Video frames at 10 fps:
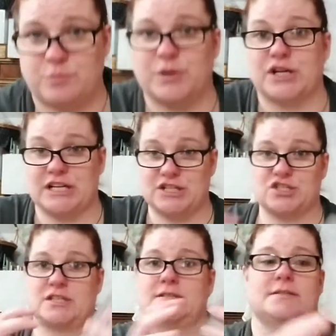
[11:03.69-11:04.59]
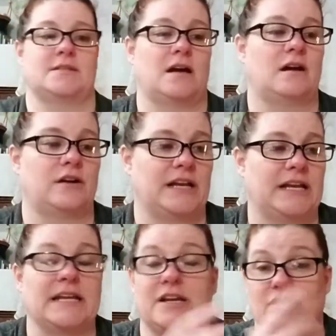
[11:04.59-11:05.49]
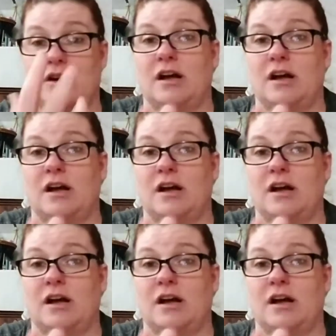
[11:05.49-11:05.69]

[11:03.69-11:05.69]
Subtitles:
predictions are in here